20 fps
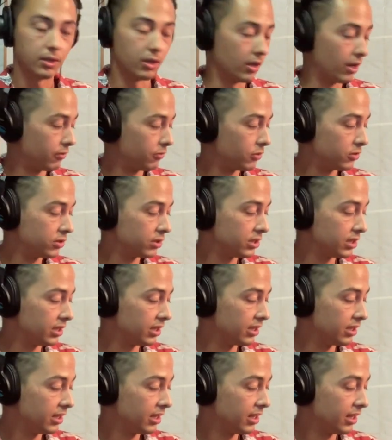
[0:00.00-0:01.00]
Now if you
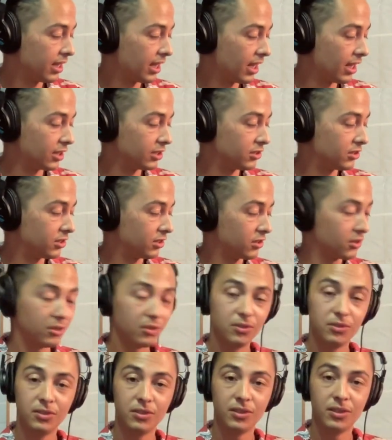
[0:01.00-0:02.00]
see a
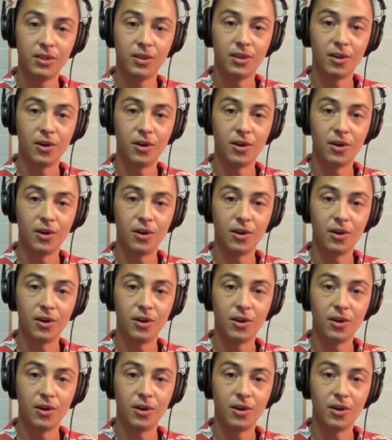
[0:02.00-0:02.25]
circle